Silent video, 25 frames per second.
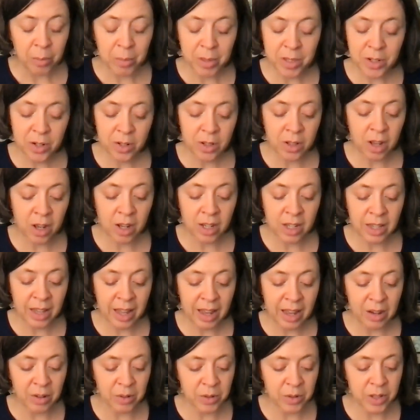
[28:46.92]
Mr. Locke
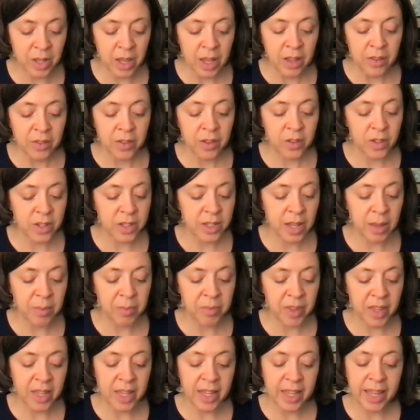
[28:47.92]
allows that the
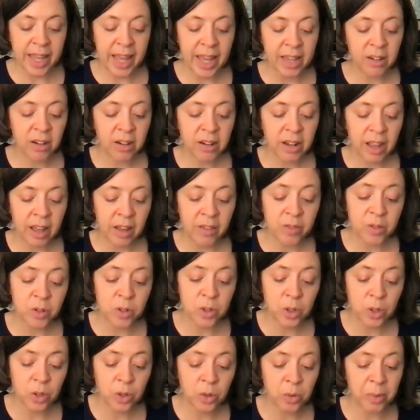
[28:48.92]
same thing cannot have
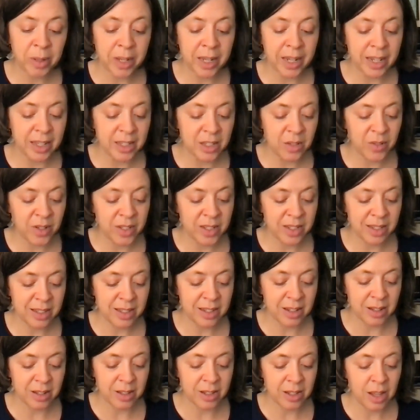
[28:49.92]
2 beginnings of
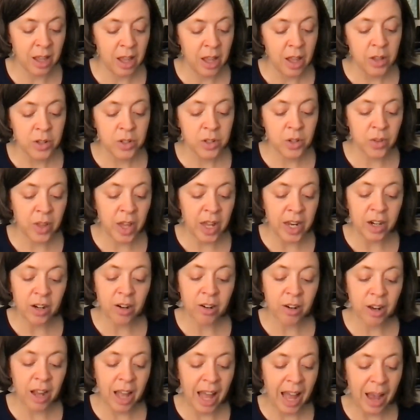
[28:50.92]
existence, so that
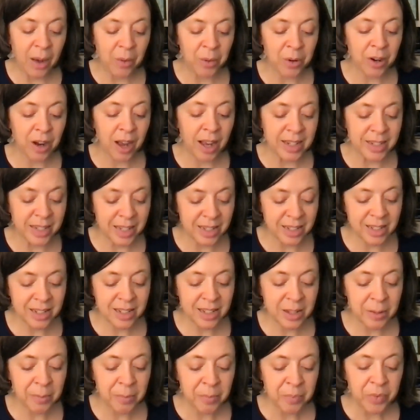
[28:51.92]
our
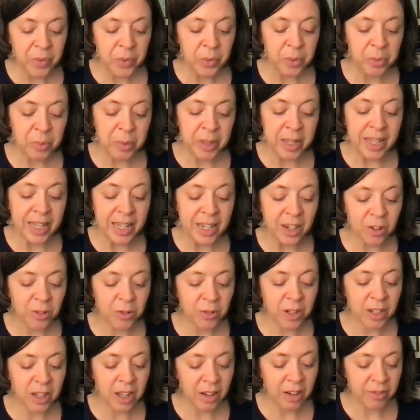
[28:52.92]
identity would be
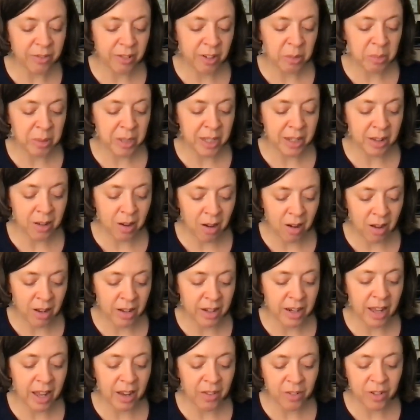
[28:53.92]
irrecoverably
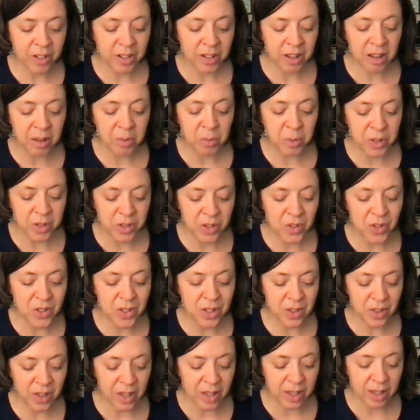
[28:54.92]
gone every time we cease
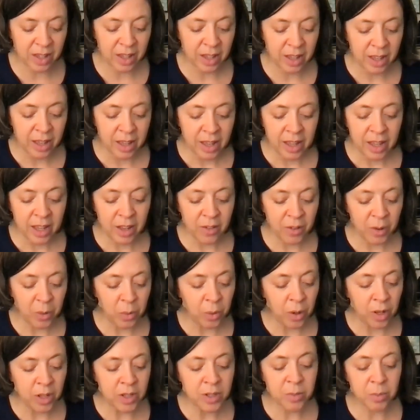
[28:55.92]
to think, if it
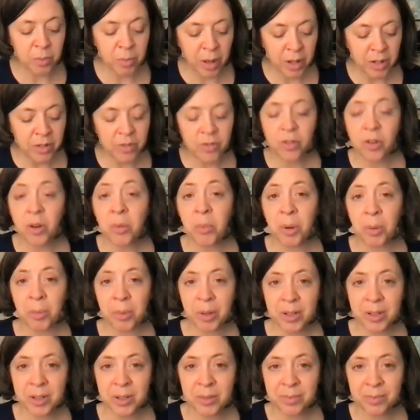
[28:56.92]
was but for a
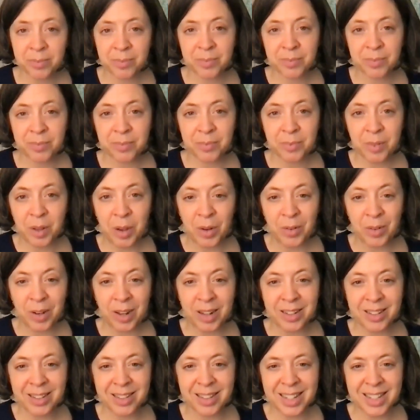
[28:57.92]
moment. All
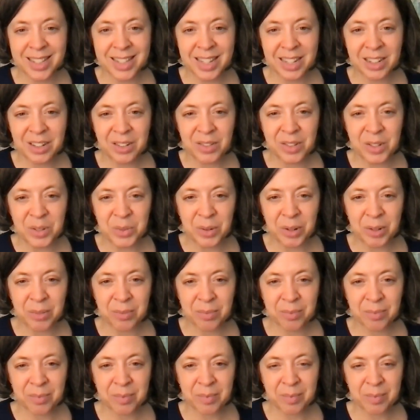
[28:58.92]
right, that's the end of this one.